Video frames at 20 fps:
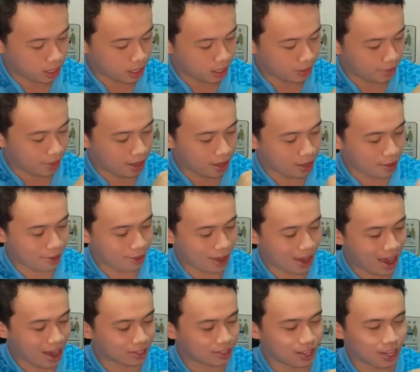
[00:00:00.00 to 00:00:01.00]
the
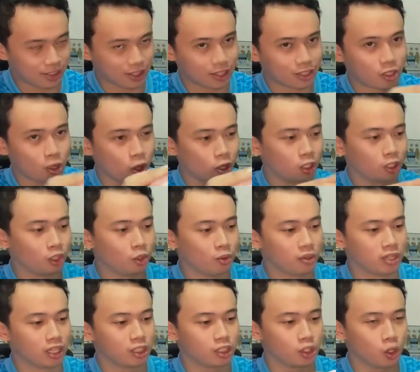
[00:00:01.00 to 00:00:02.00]
accented color to
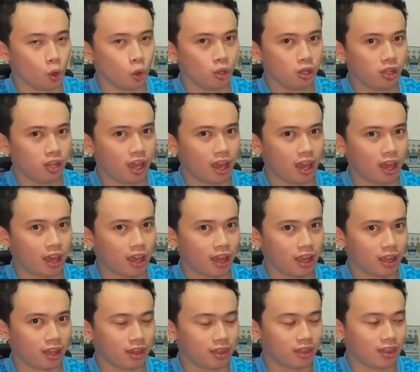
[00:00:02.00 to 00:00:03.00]
it is gold
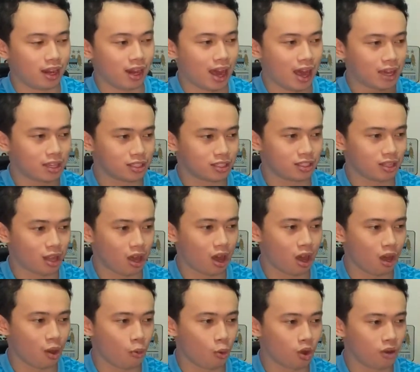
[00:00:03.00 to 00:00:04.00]
and the last,
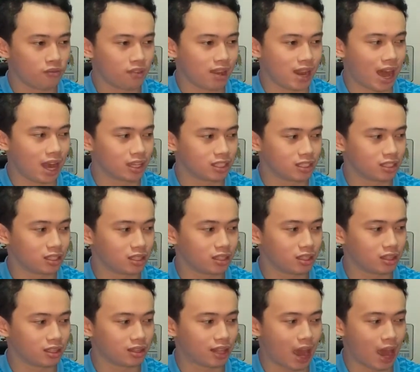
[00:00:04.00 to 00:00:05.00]
uh, one of the last
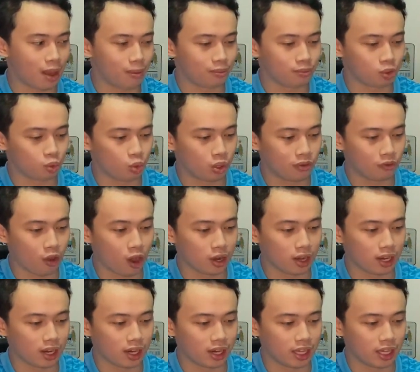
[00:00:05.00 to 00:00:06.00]
times we won
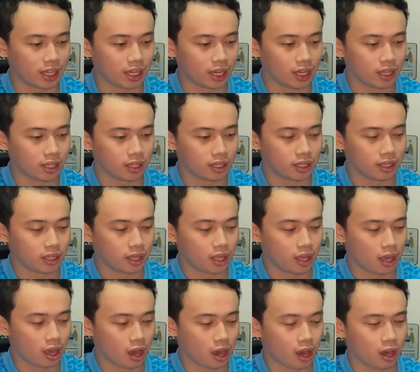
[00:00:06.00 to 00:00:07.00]
the Liga,
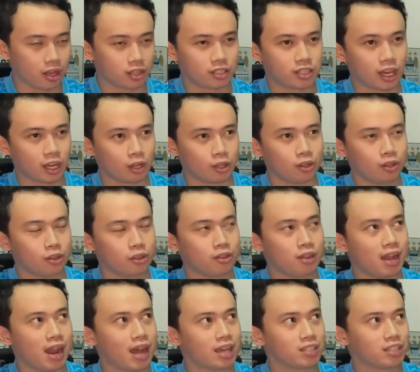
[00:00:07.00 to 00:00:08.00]
uh, second the
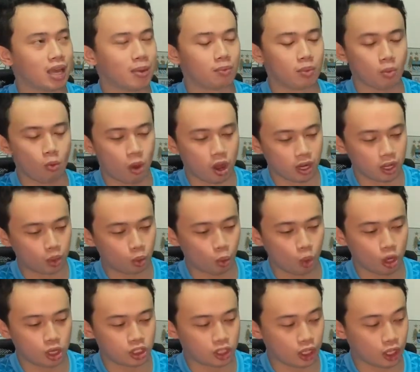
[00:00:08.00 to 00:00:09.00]
last time we won it
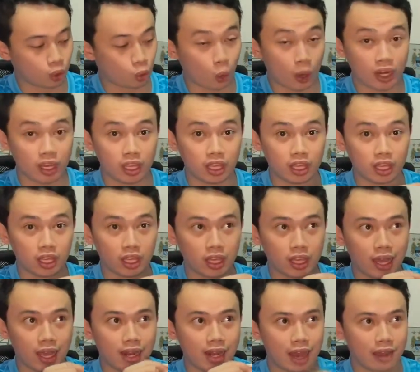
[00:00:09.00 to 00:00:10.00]
was in
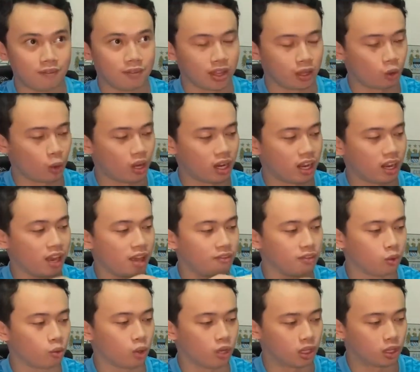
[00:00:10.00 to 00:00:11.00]
2011, 2011,
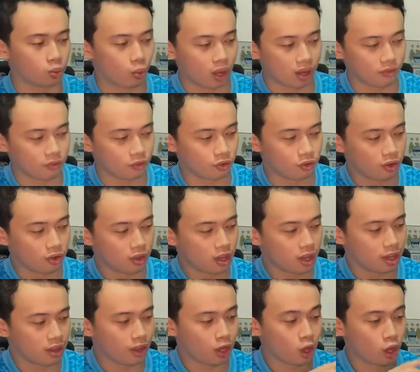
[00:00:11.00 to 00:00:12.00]
2012.
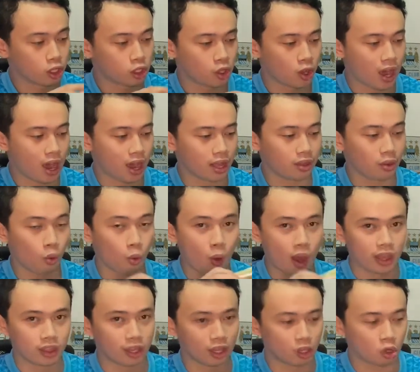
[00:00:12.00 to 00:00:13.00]
They also had the
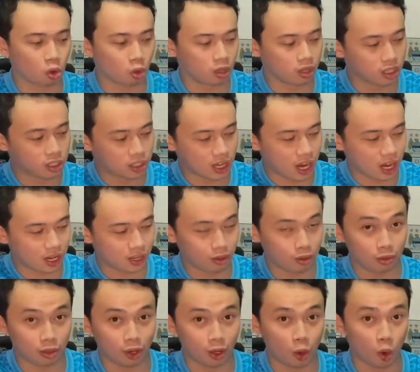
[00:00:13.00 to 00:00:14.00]
white and gold design to
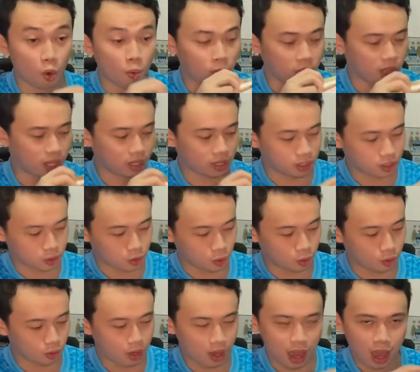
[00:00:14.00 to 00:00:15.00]
their home kit, so
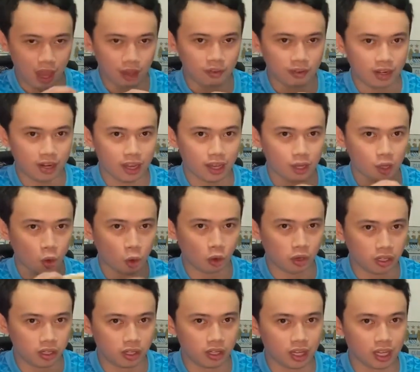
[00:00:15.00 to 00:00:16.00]
I feel like gold
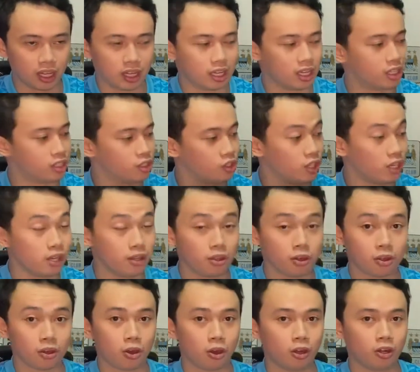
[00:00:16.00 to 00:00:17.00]
is really
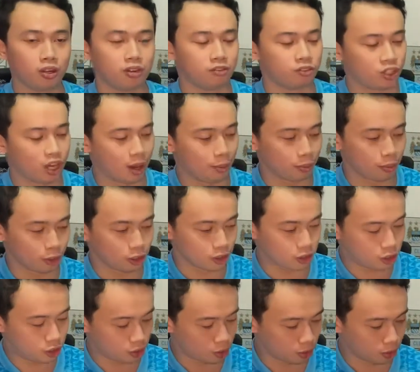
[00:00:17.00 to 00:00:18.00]
the color of champions.
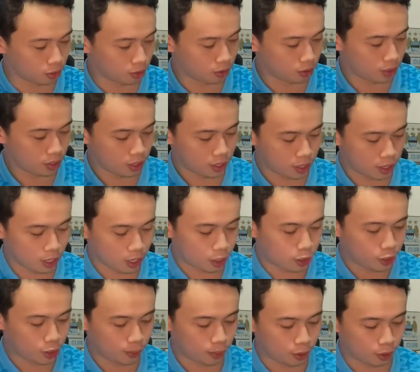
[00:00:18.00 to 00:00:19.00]
So
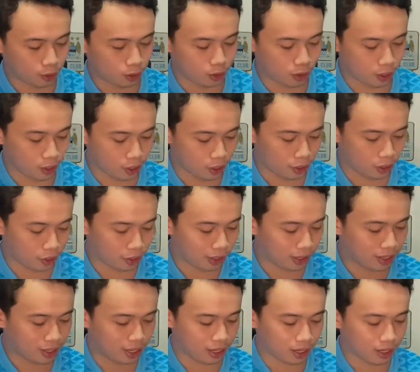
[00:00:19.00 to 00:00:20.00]
similar to the
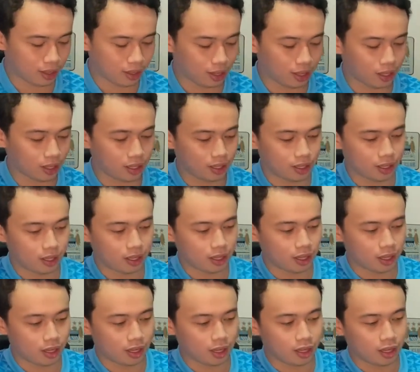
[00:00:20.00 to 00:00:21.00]
third kit,
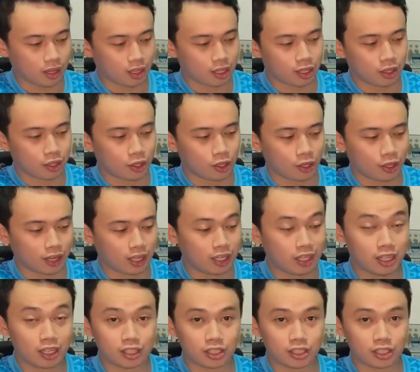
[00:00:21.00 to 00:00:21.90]
the Adidas